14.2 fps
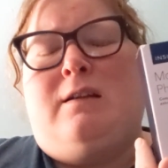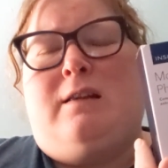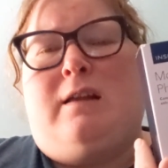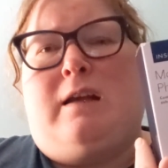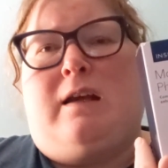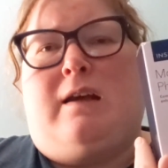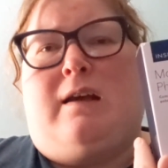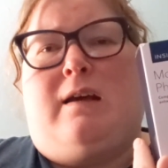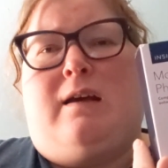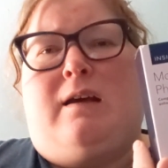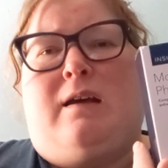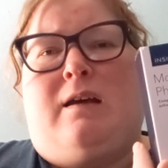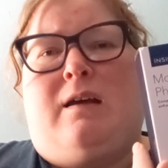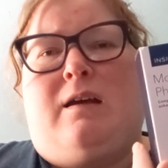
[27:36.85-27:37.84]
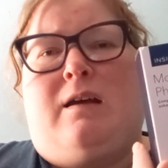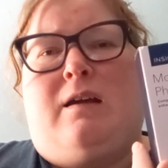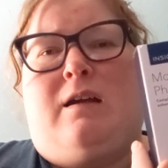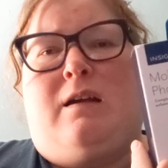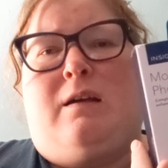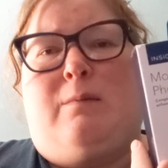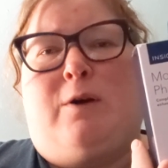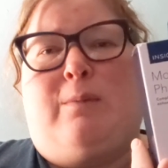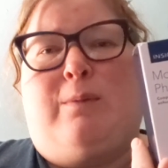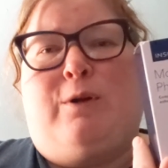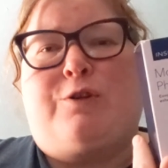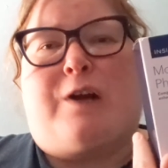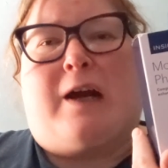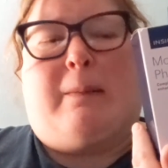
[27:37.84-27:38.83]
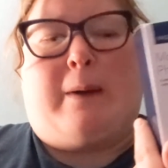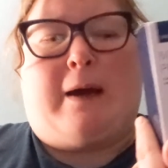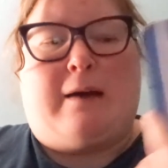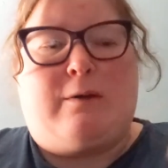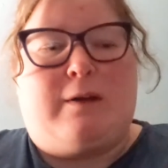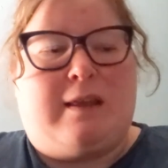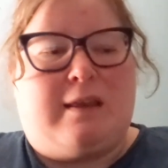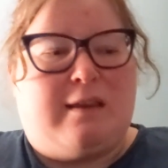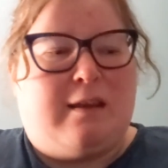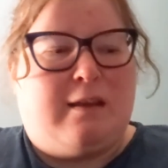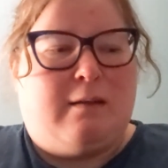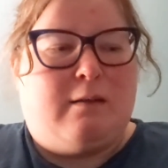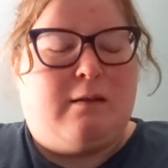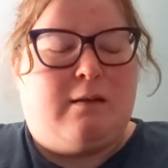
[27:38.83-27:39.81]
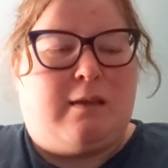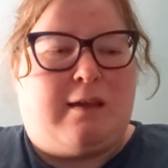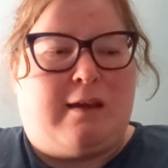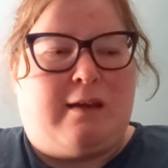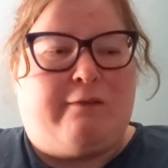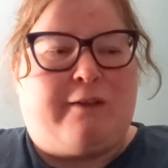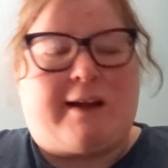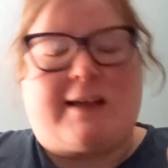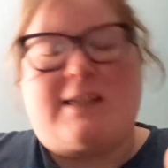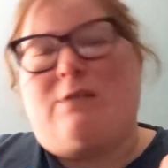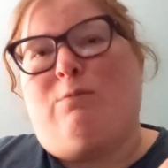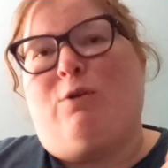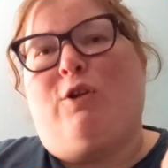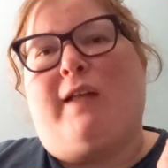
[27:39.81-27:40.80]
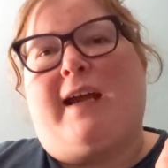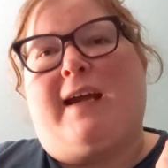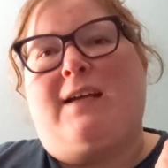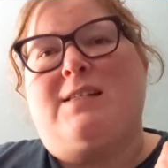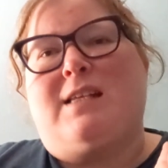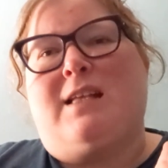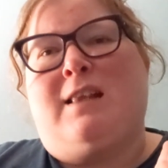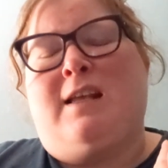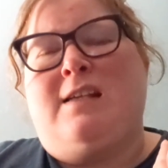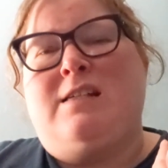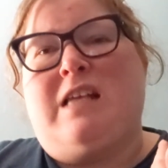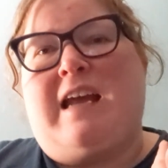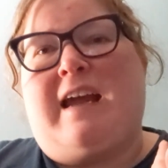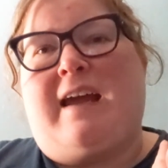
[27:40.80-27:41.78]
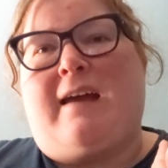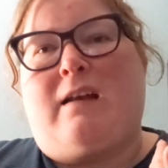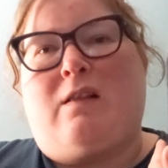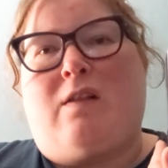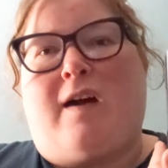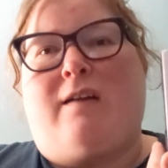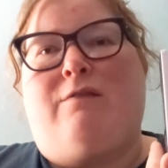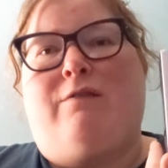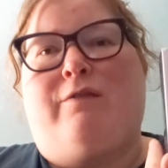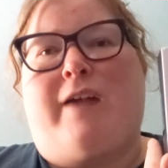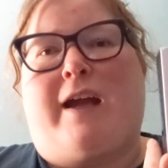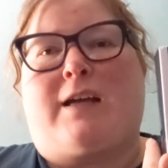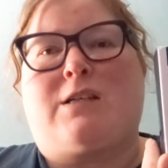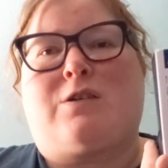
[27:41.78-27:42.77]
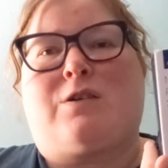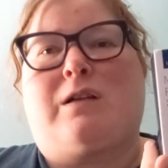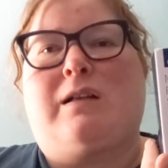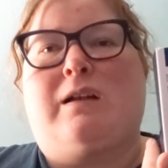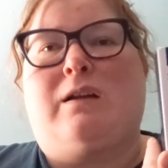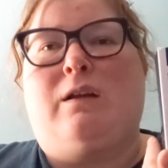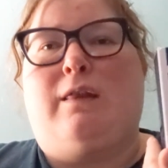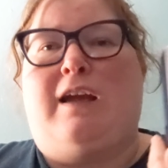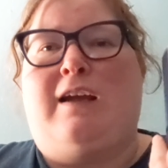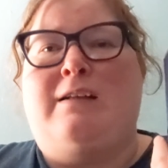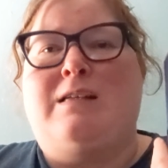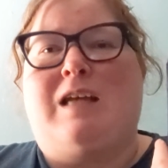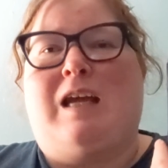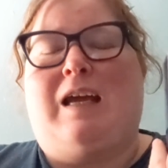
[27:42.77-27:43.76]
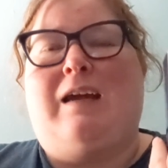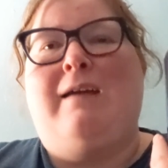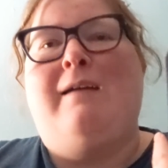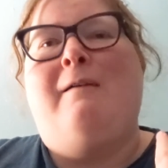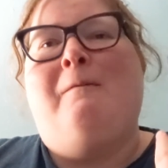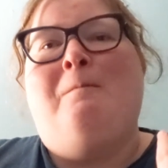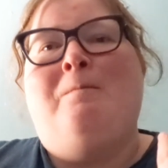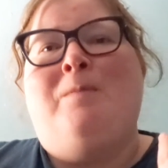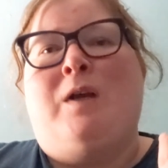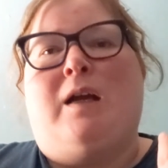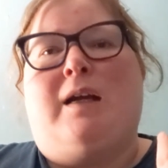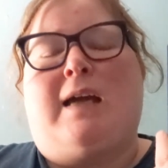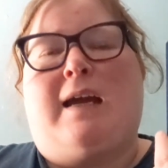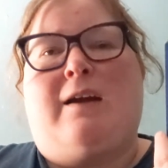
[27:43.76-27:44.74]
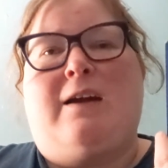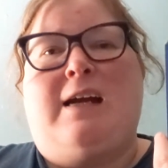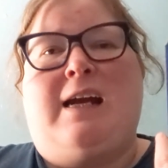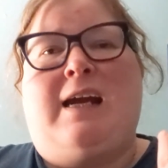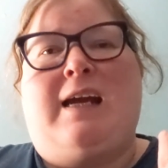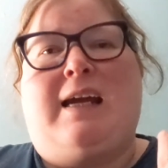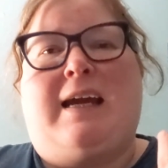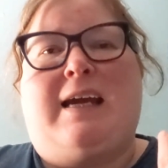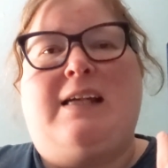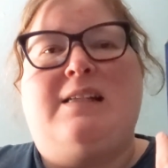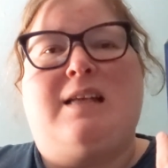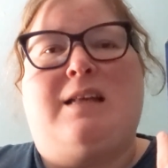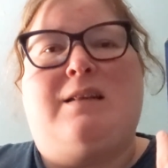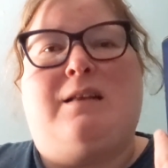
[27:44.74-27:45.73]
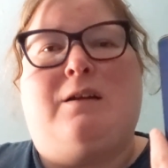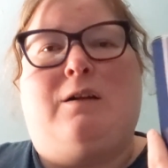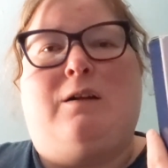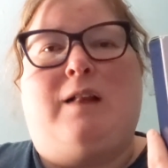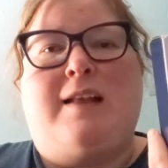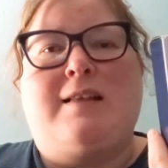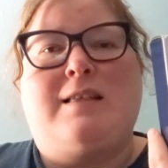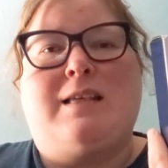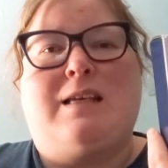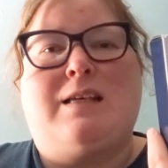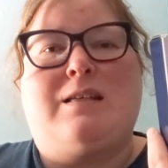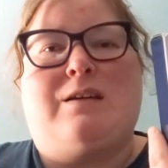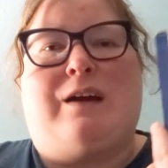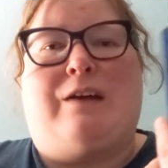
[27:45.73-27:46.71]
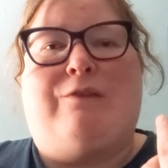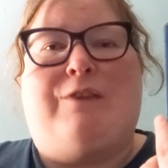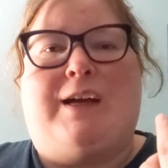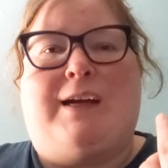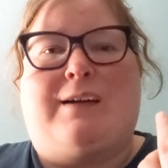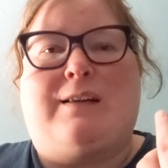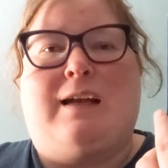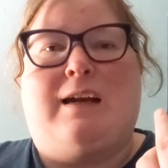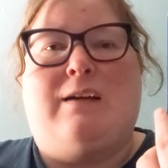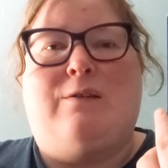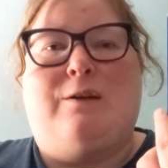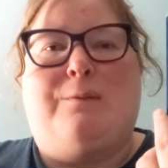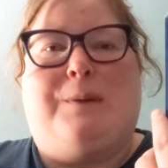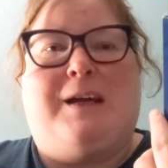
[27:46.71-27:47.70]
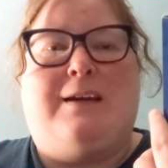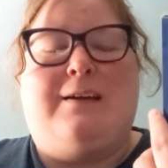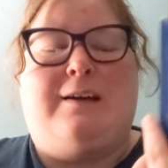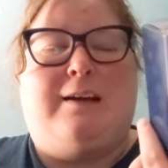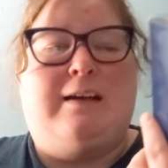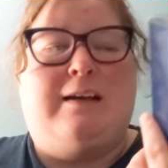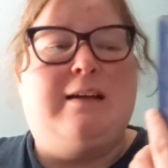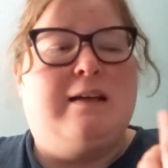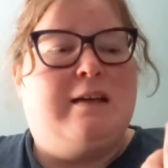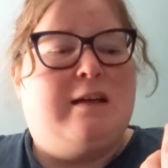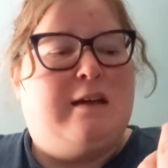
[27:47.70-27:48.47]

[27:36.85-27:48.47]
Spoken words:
the mobile tripod with the flexible legs, and this had a lot of extra little things like a carrying case and little lenses, so I figured that it would be good